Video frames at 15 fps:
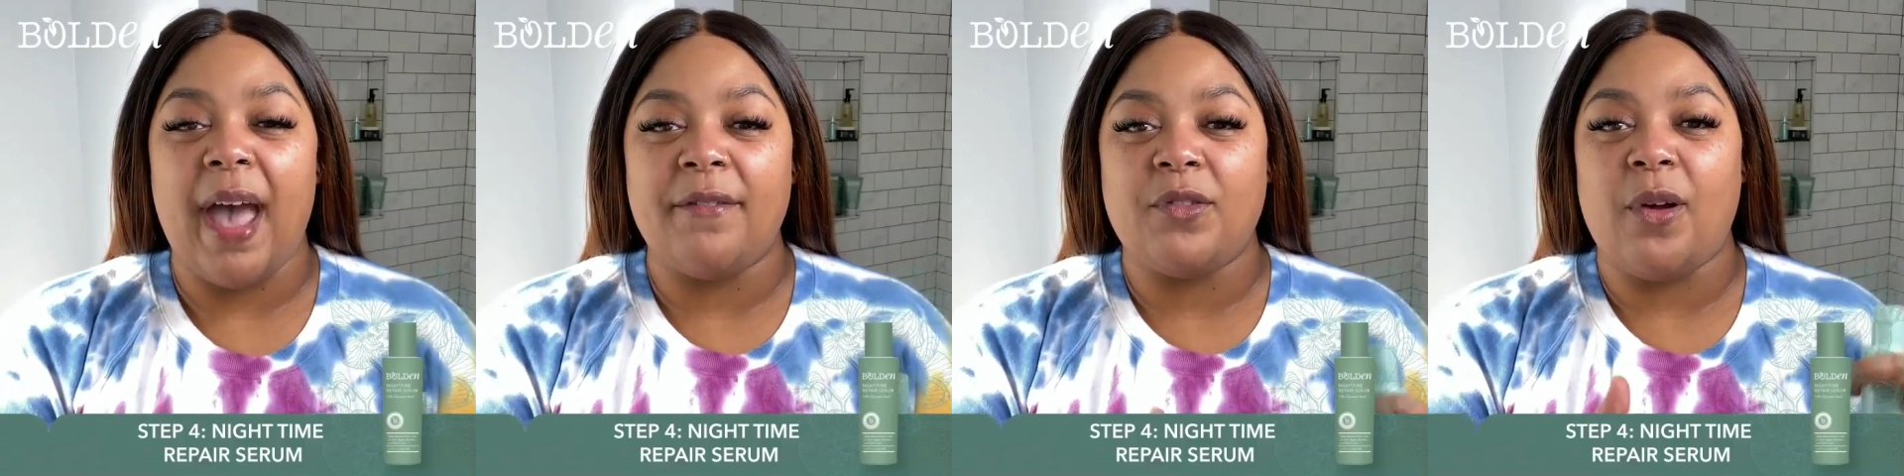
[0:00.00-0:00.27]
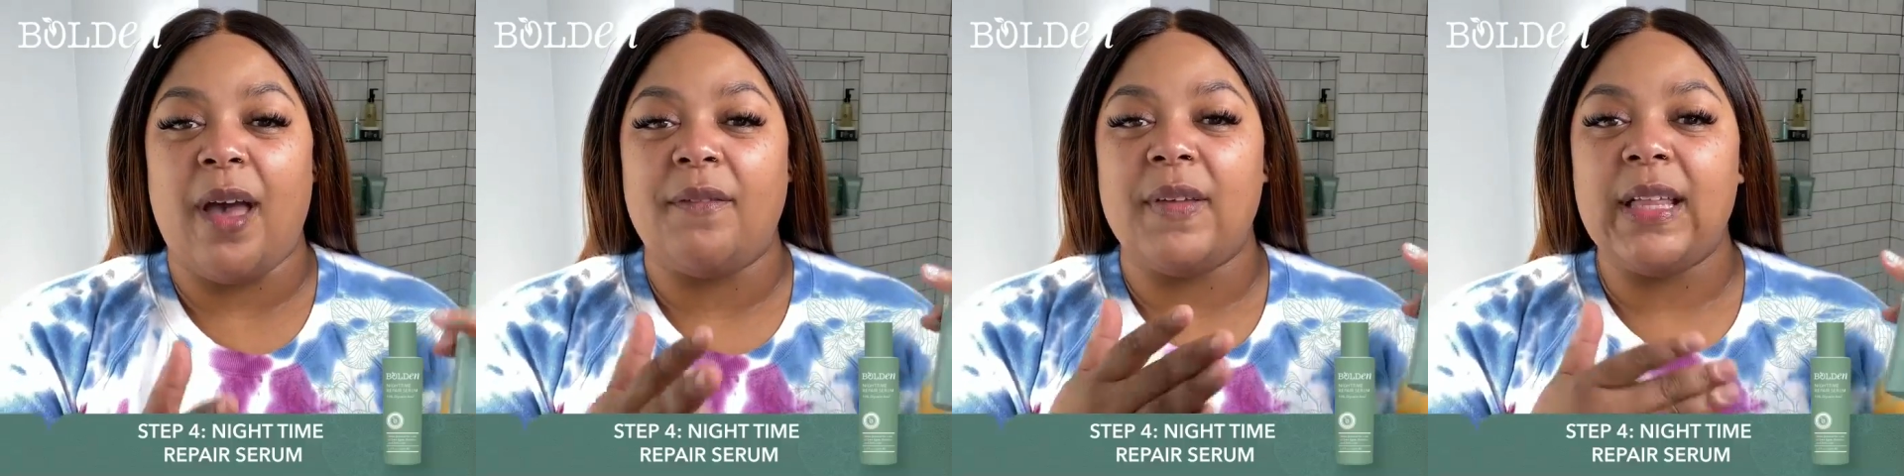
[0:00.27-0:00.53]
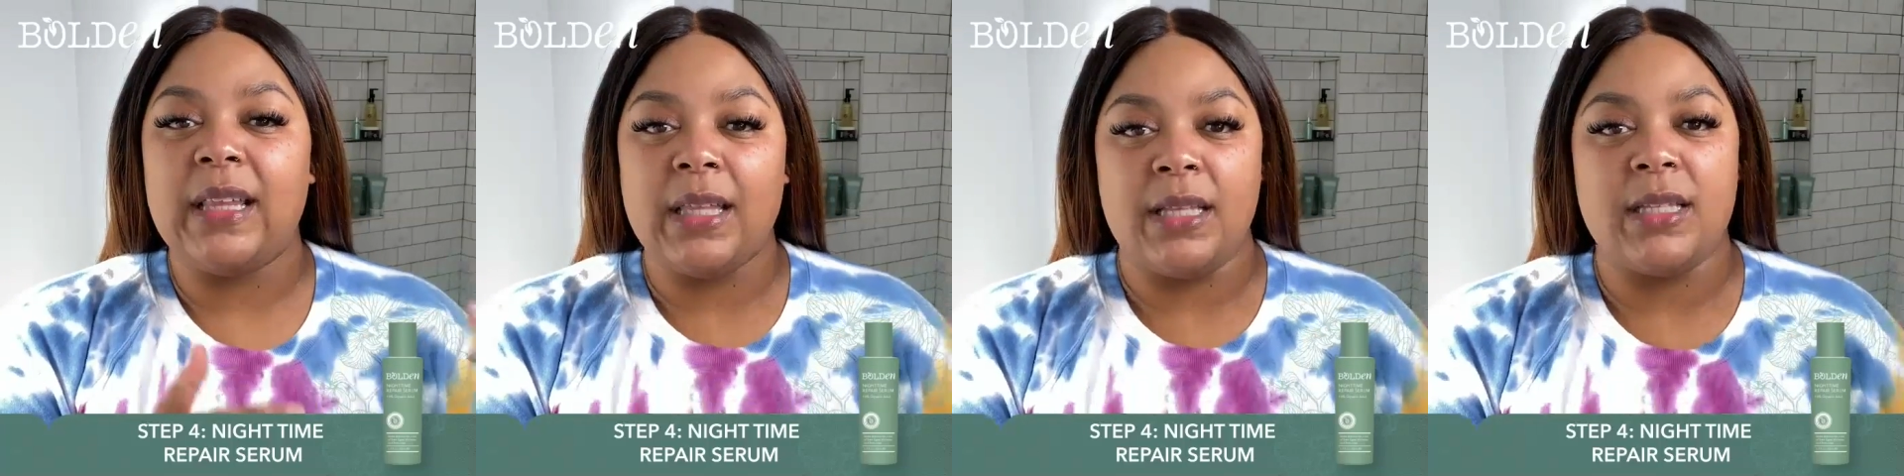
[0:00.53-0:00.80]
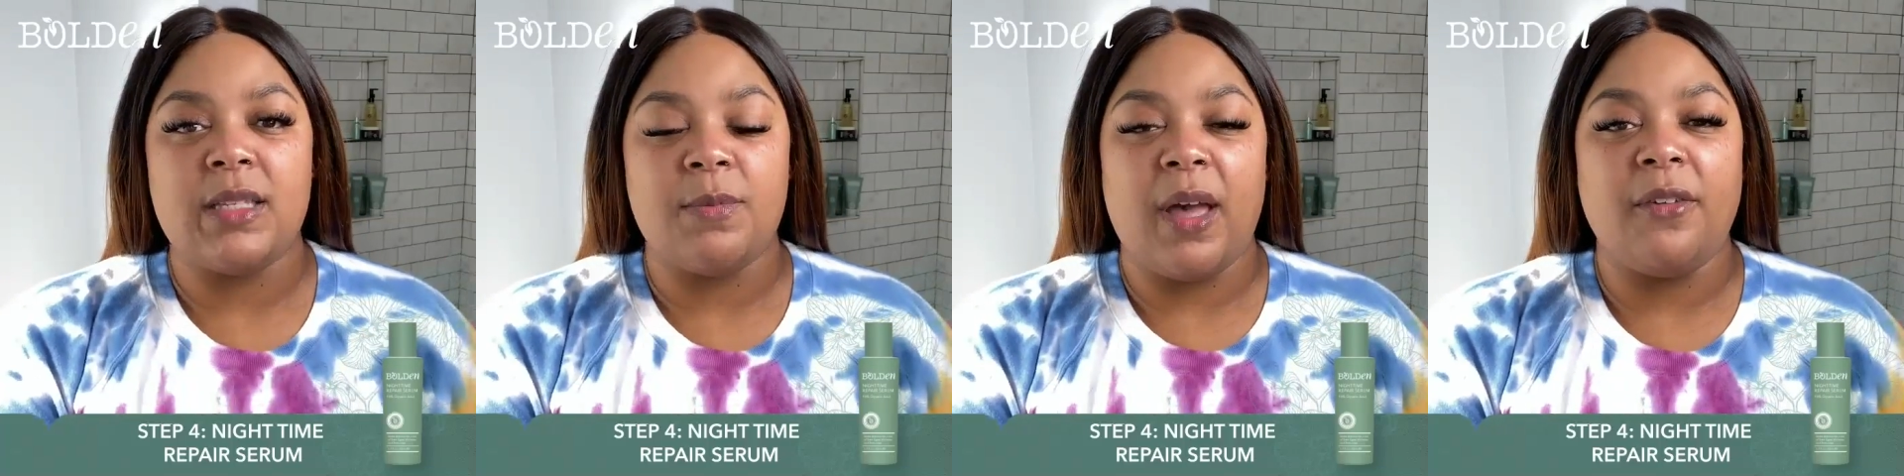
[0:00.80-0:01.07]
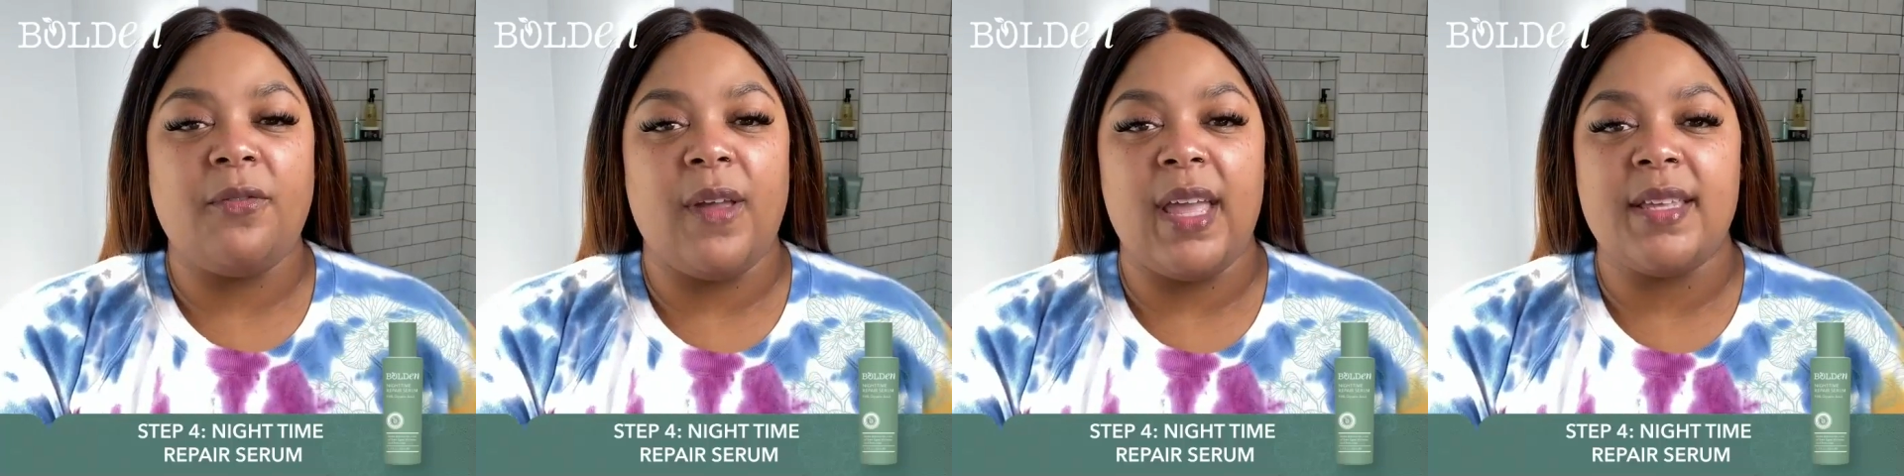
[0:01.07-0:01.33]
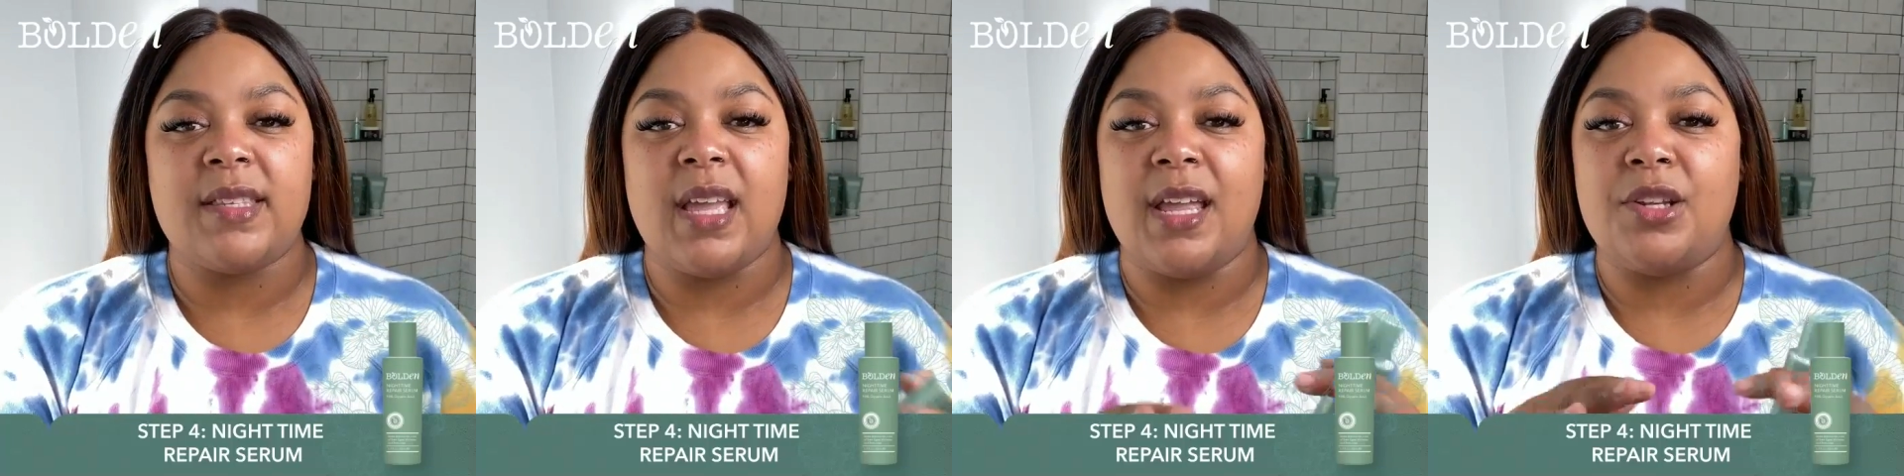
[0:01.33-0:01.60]
after I've cleansed my
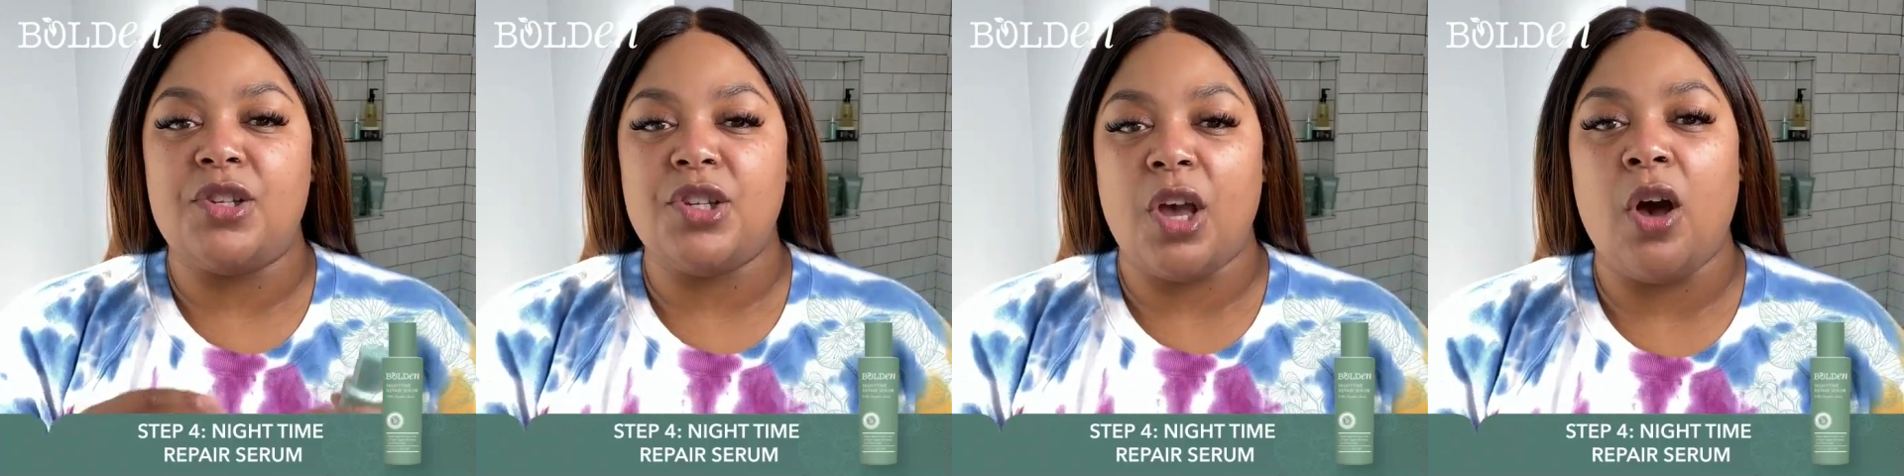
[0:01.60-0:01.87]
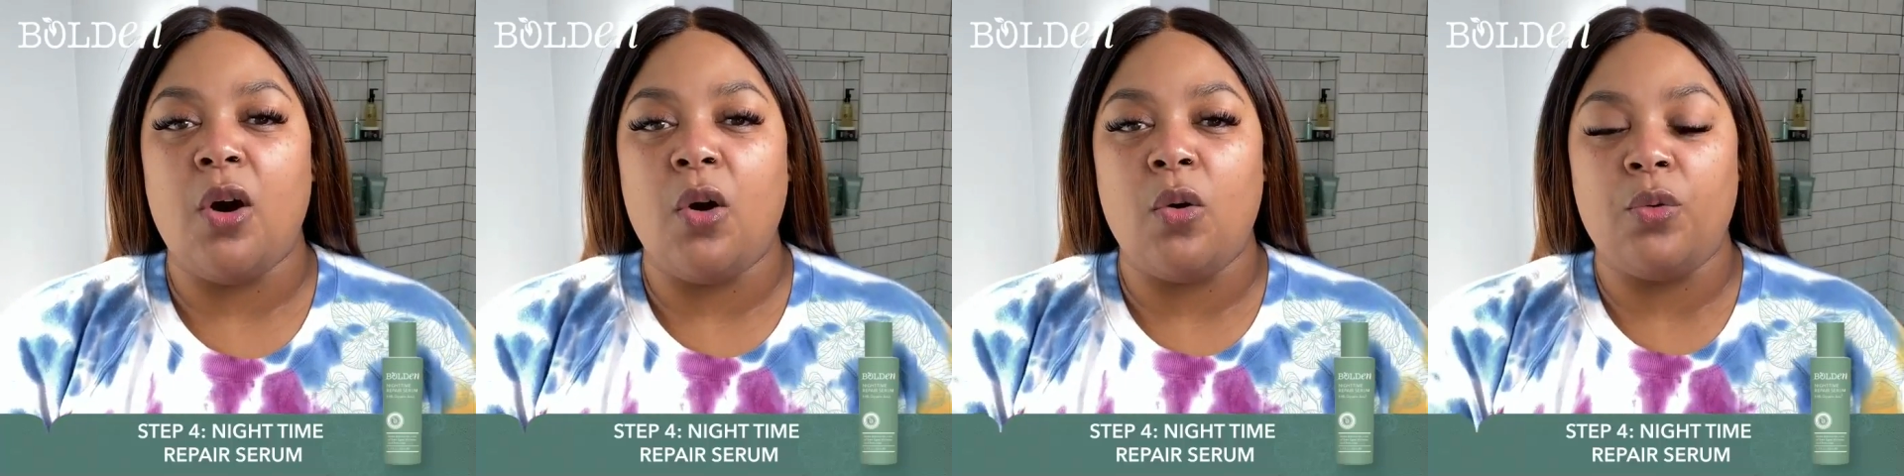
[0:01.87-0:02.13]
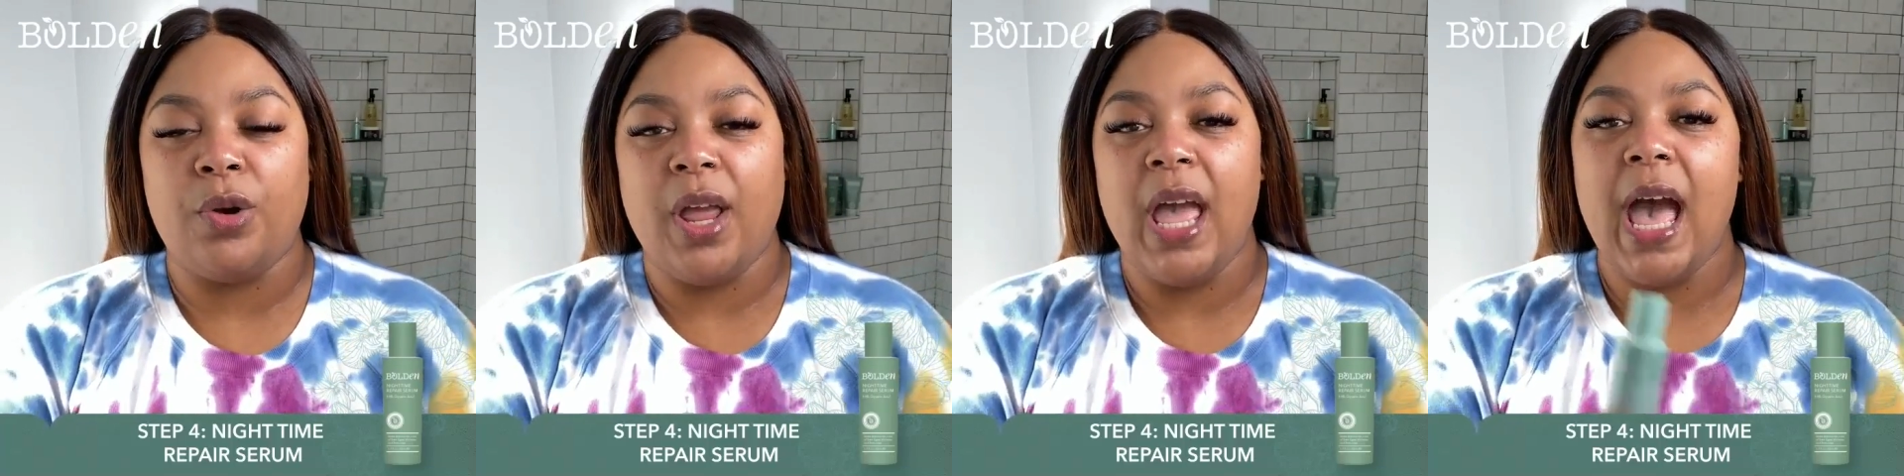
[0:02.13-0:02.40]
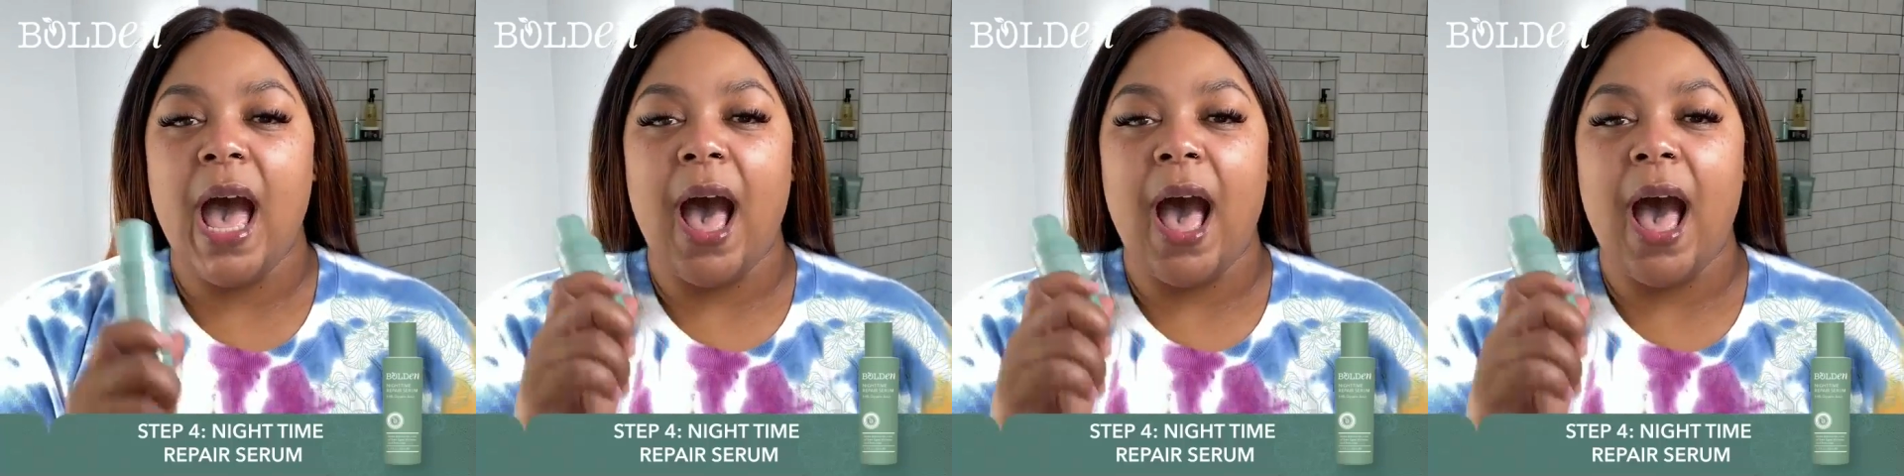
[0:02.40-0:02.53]
face and tone.